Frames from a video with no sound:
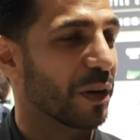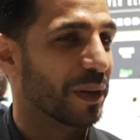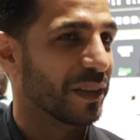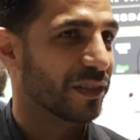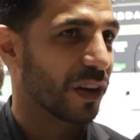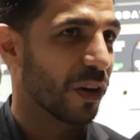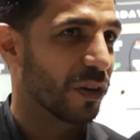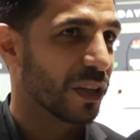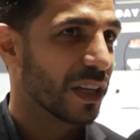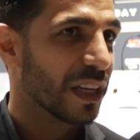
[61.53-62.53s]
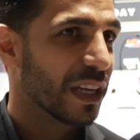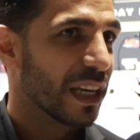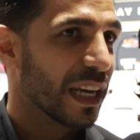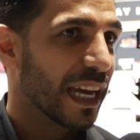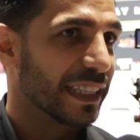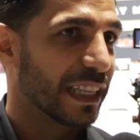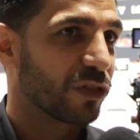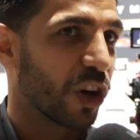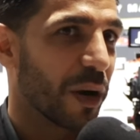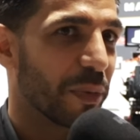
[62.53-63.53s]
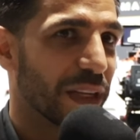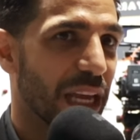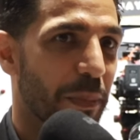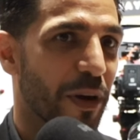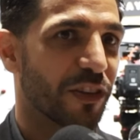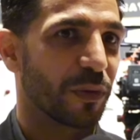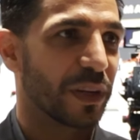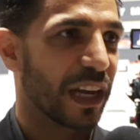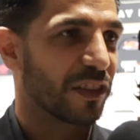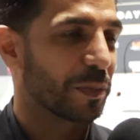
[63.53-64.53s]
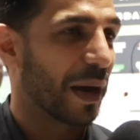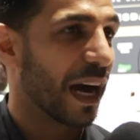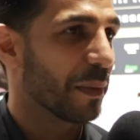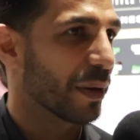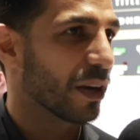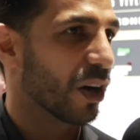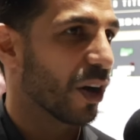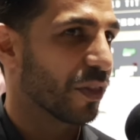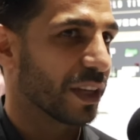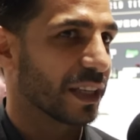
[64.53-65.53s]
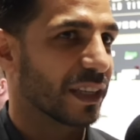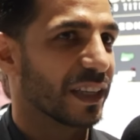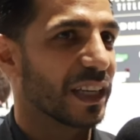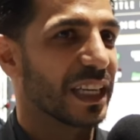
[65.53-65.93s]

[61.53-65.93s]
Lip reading: I mean? So he did try to bring that pressure when they sparred, but I think,